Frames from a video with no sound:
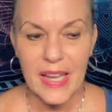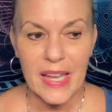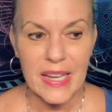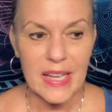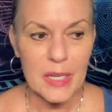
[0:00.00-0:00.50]

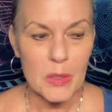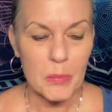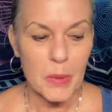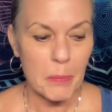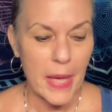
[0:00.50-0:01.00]

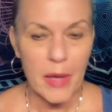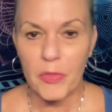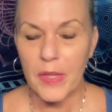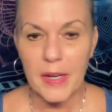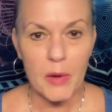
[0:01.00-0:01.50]
But back
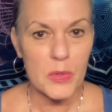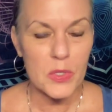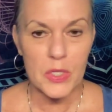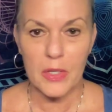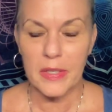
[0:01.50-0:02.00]
then I was
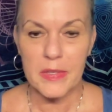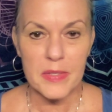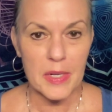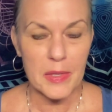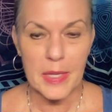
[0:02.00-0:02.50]
still
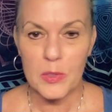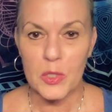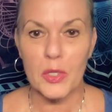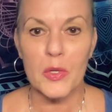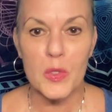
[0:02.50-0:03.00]
listening to that
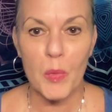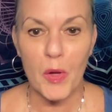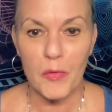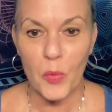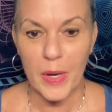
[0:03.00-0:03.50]
still small
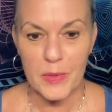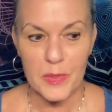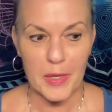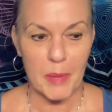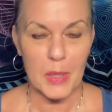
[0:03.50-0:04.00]
voice,
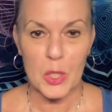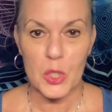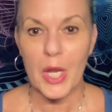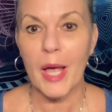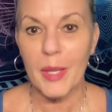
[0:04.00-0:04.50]
and I'm going to
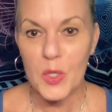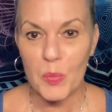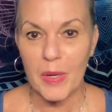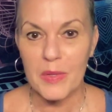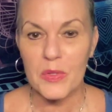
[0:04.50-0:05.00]
challenge
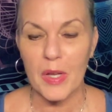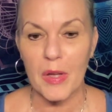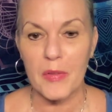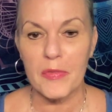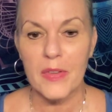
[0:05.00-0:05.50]

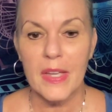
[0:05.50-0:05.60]
myself